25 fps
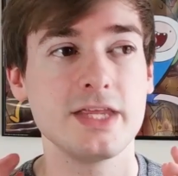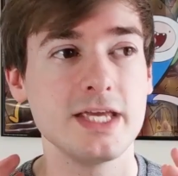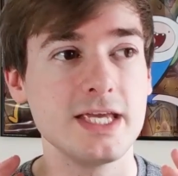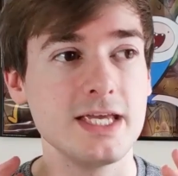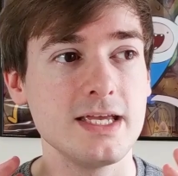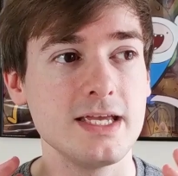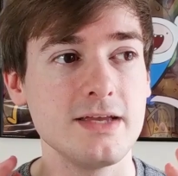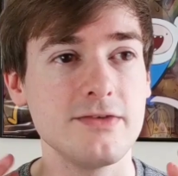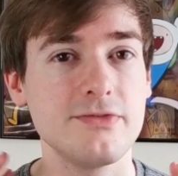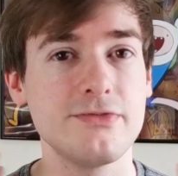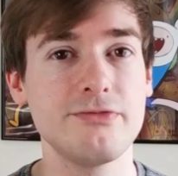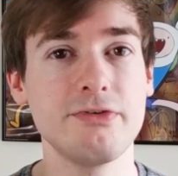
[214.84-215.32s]

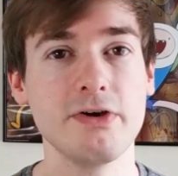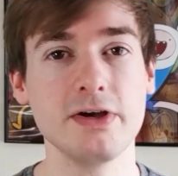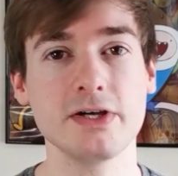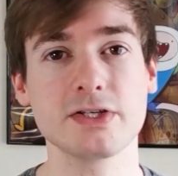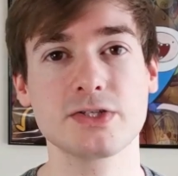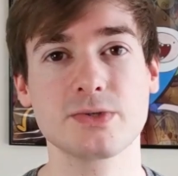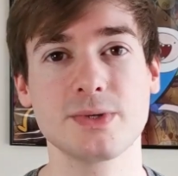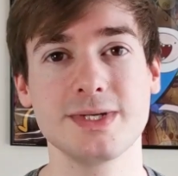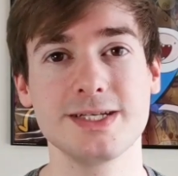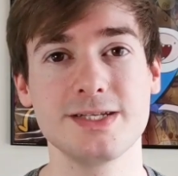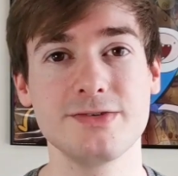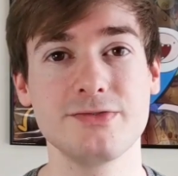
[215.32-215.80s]
The
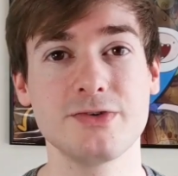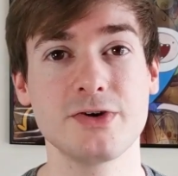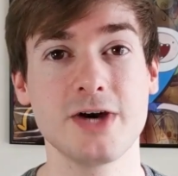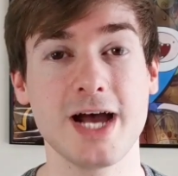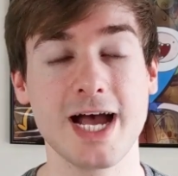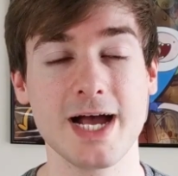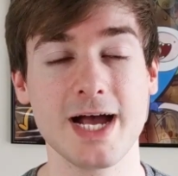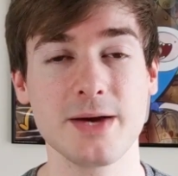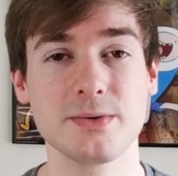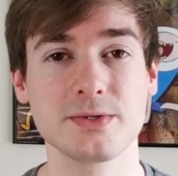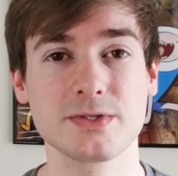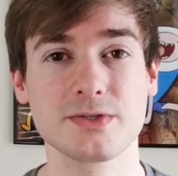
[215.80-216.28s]
first
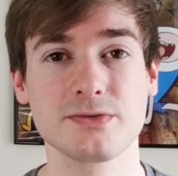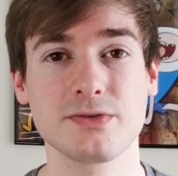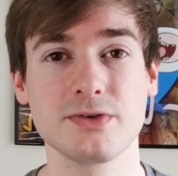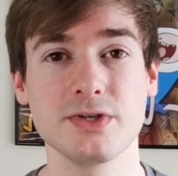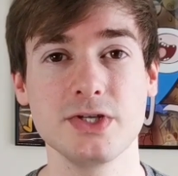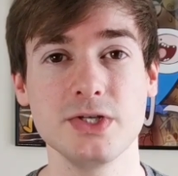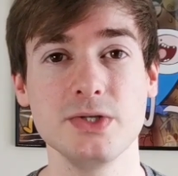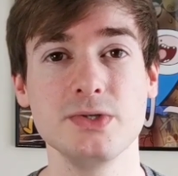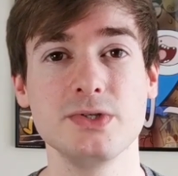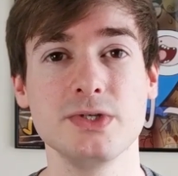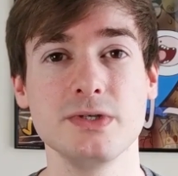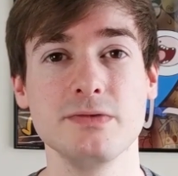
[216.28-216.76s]
24 hours of
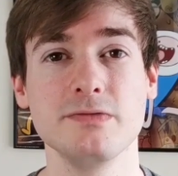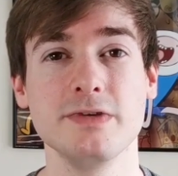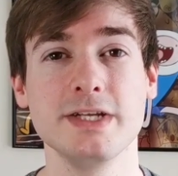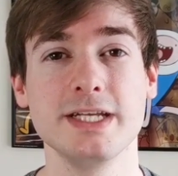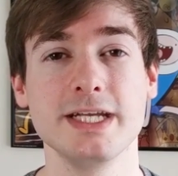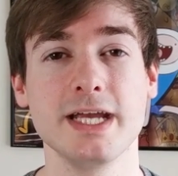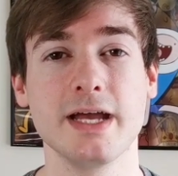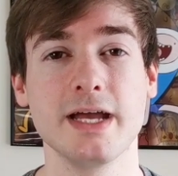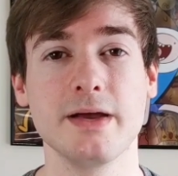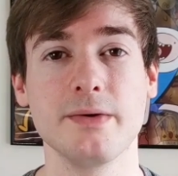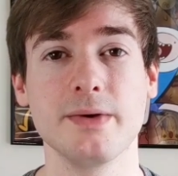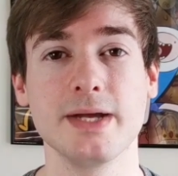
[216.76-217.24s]
a YouTube
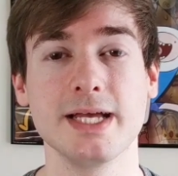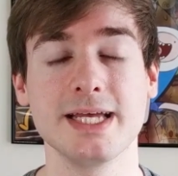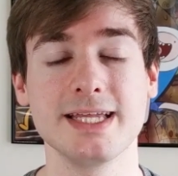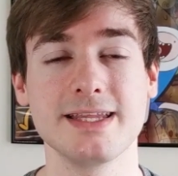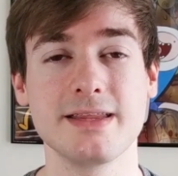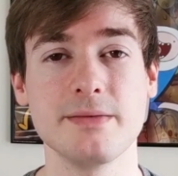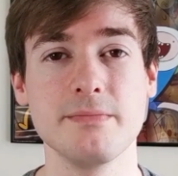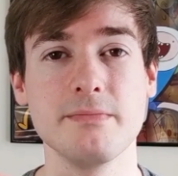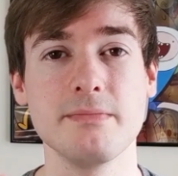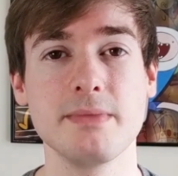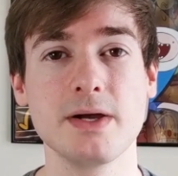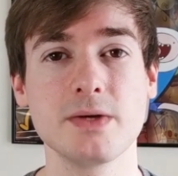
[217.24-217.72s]
video
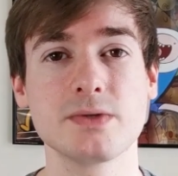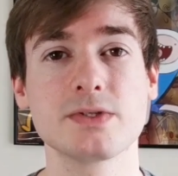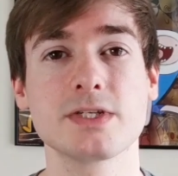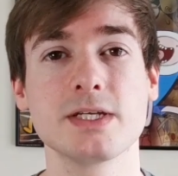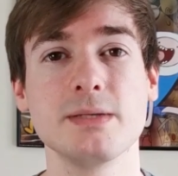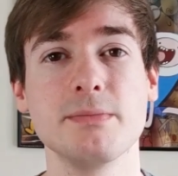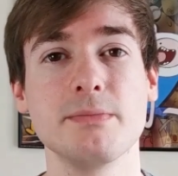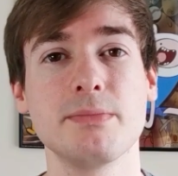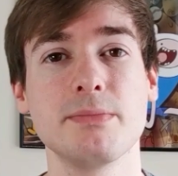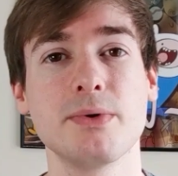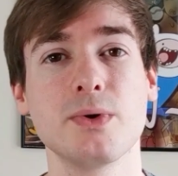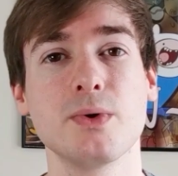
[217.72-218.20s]
is the
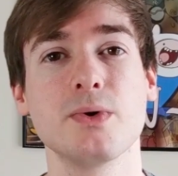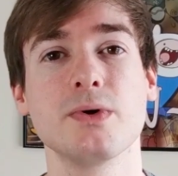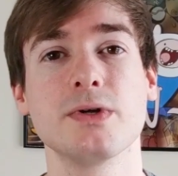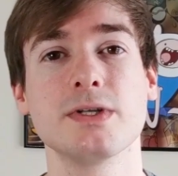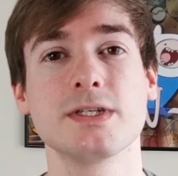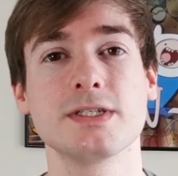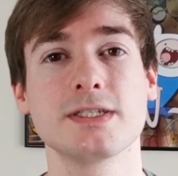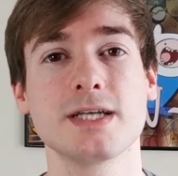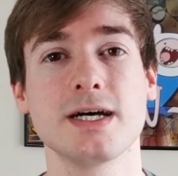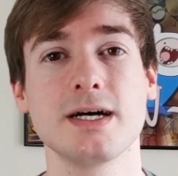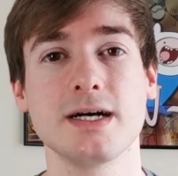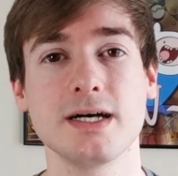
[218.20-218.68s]
most
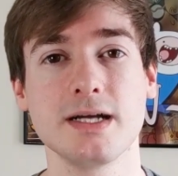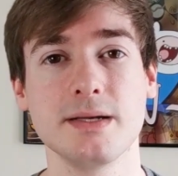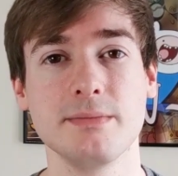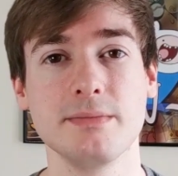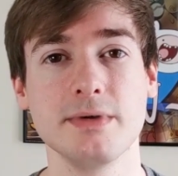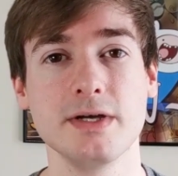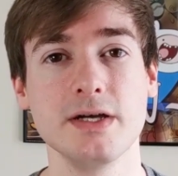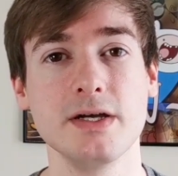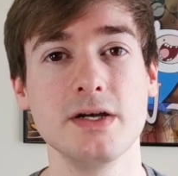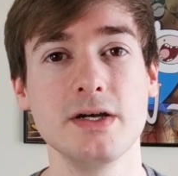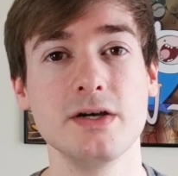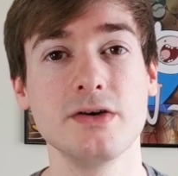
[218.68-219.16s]
important
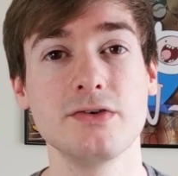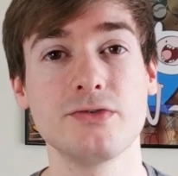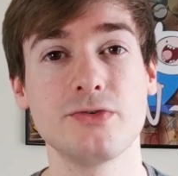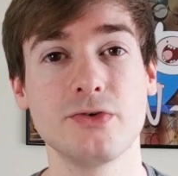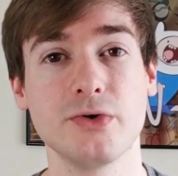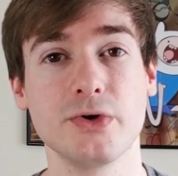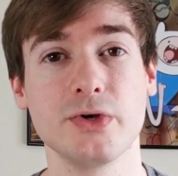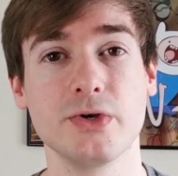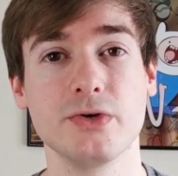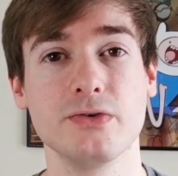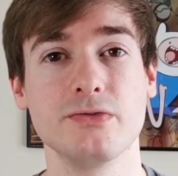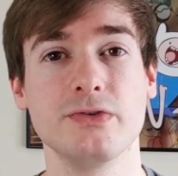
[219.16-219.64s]
time
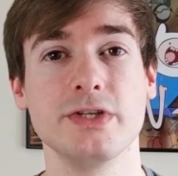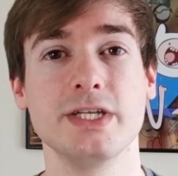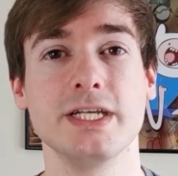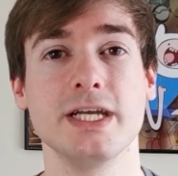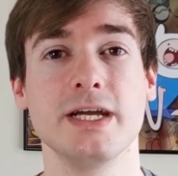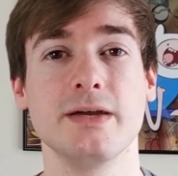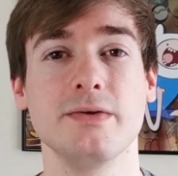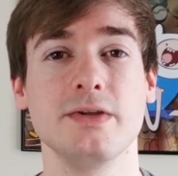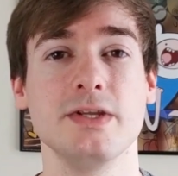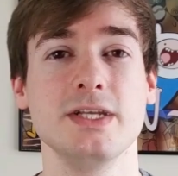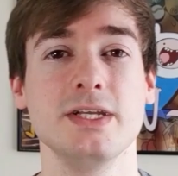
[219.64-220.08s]
for your video.